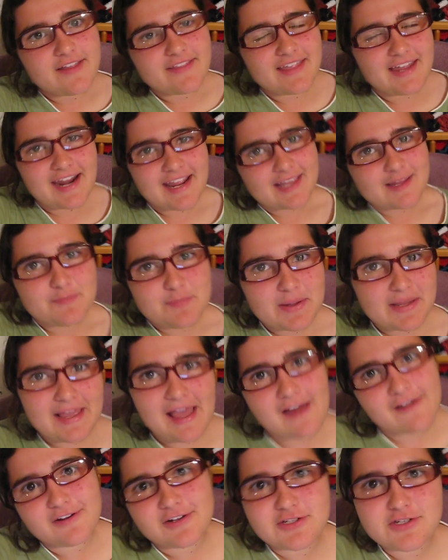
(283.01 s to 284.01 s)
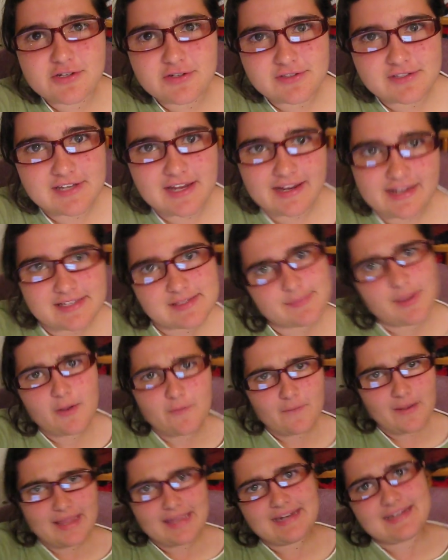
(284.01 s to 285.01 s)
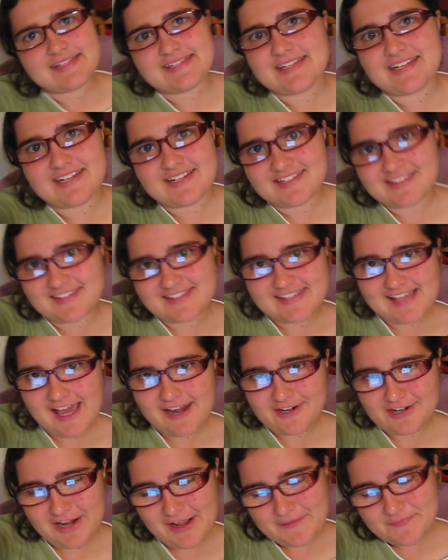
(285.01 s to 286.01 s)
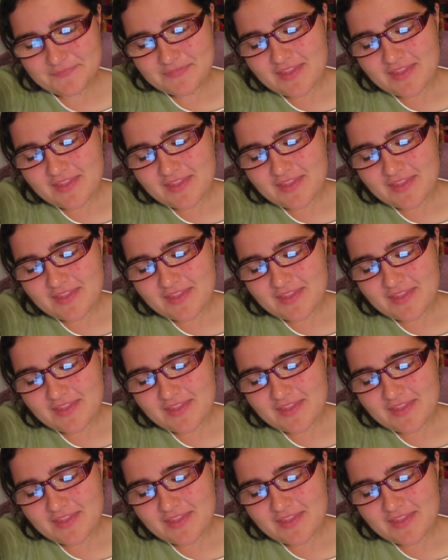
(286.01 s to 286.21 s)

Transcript: that I can pick out on Tuesday because my weigh-in isn't until Saturday.